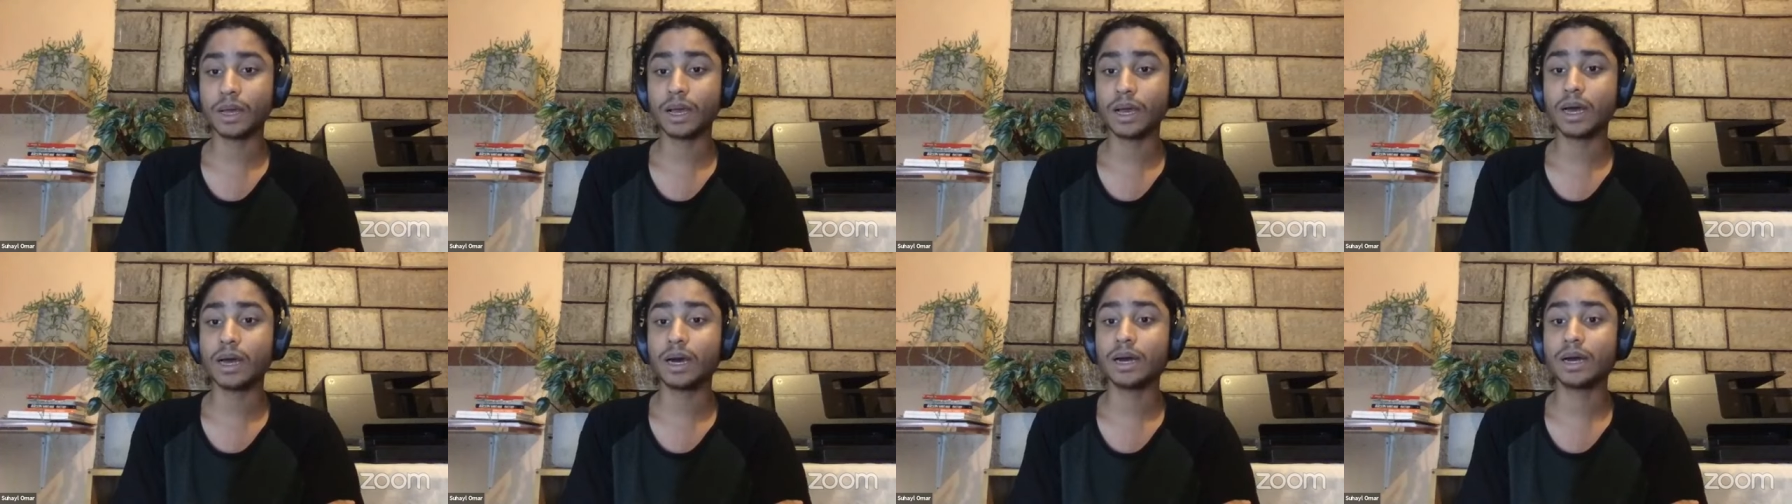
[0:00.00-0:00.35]

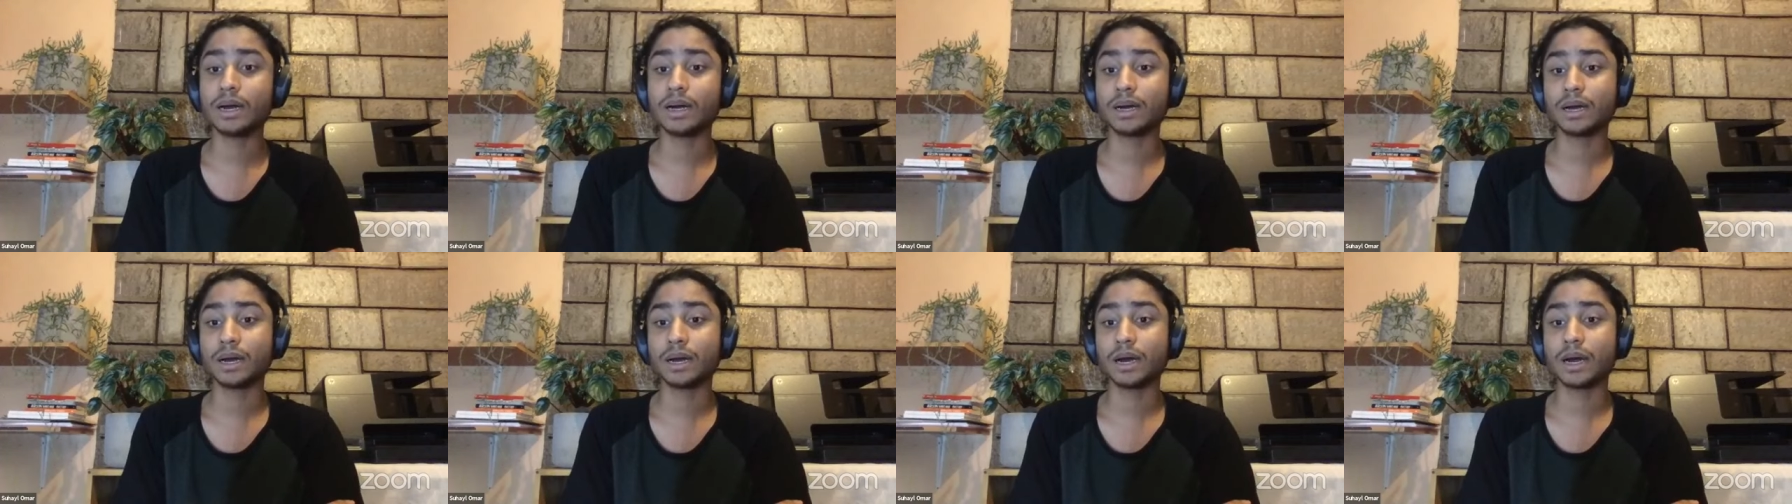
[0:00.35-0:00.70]

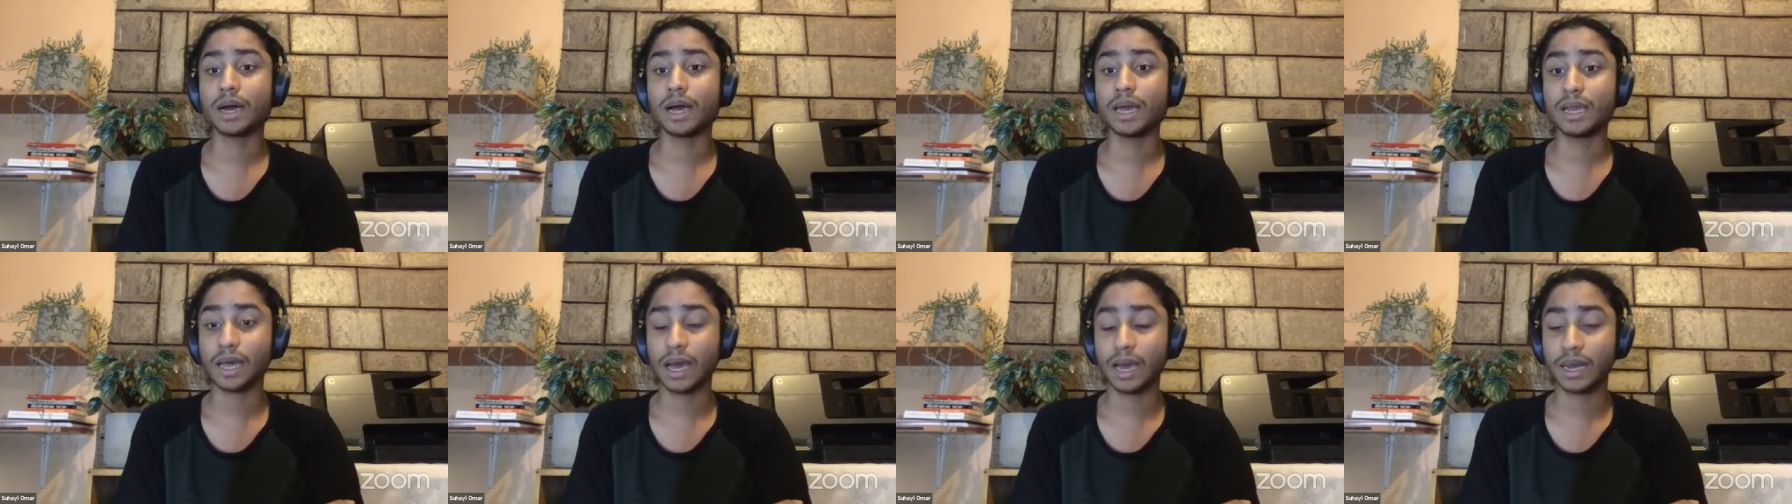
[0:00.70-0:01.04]
uh,
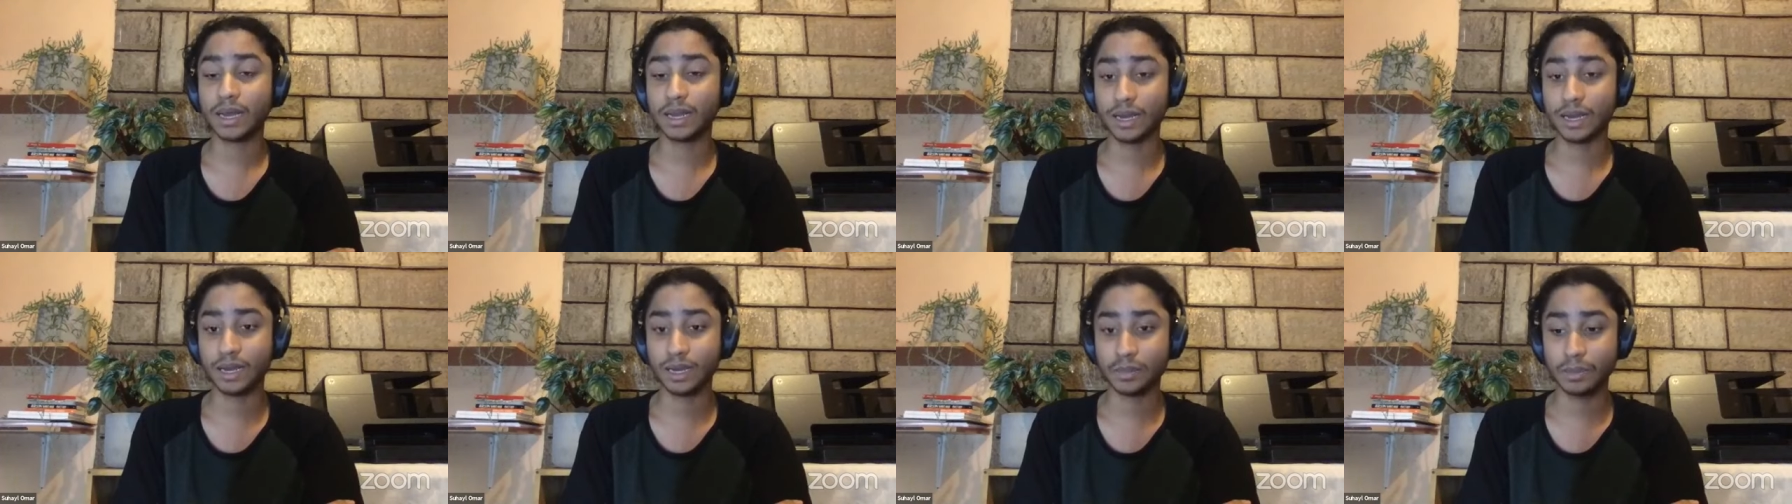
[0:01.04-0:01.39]

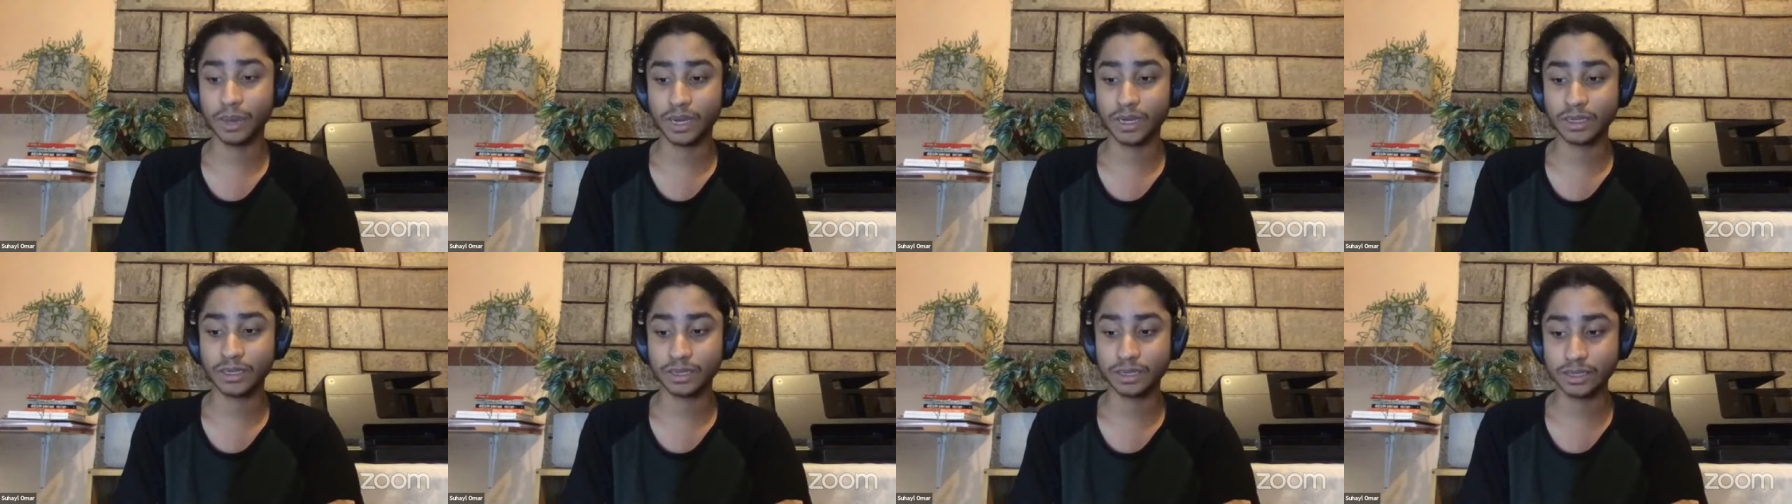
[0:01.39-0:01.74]
an
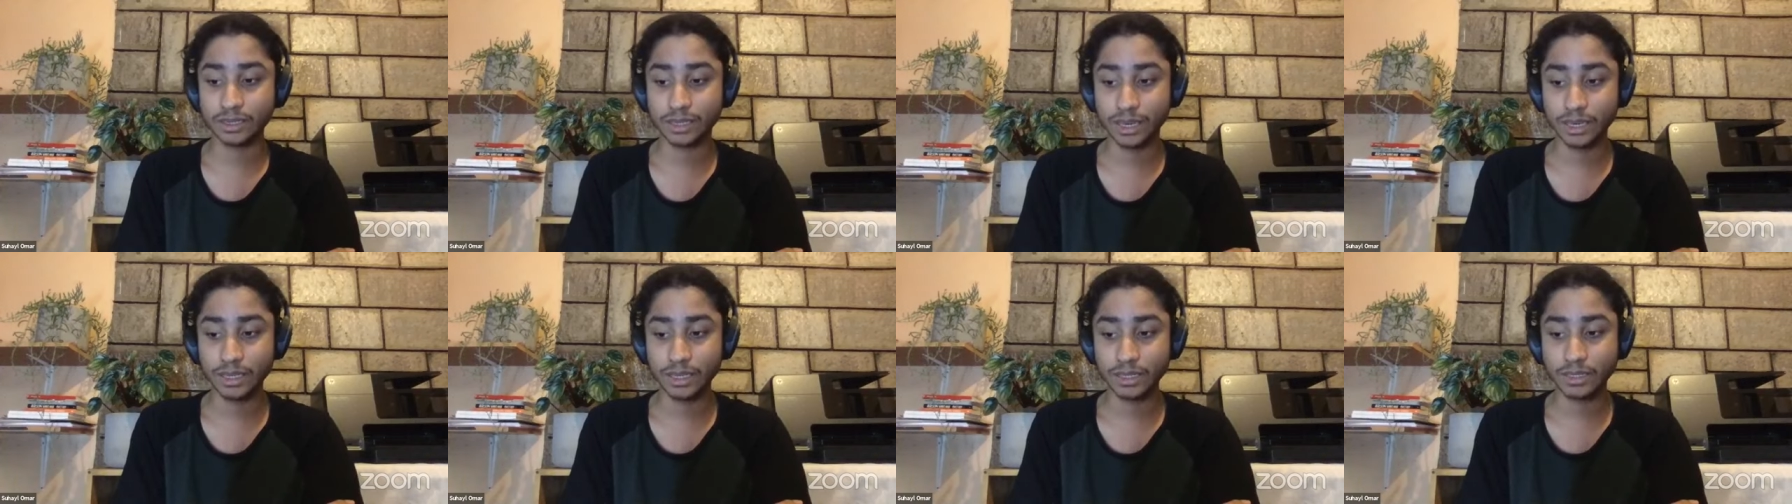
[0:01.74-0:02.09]
independent
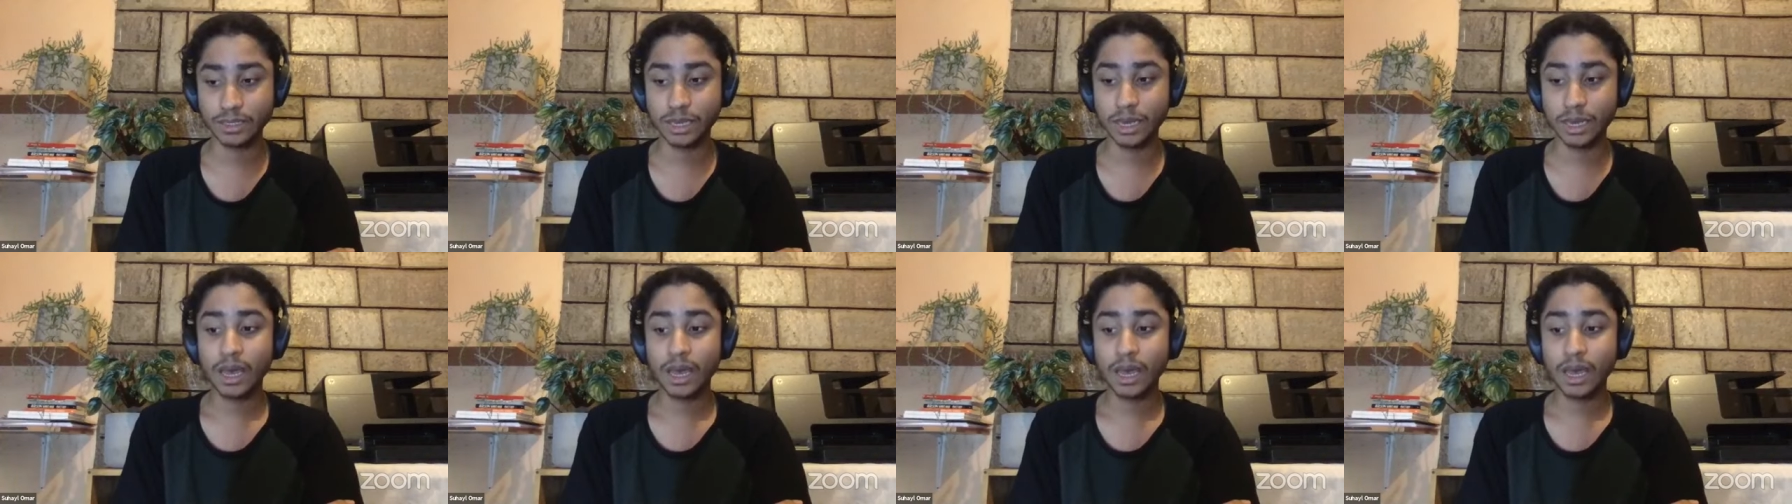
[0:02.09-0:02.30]
state,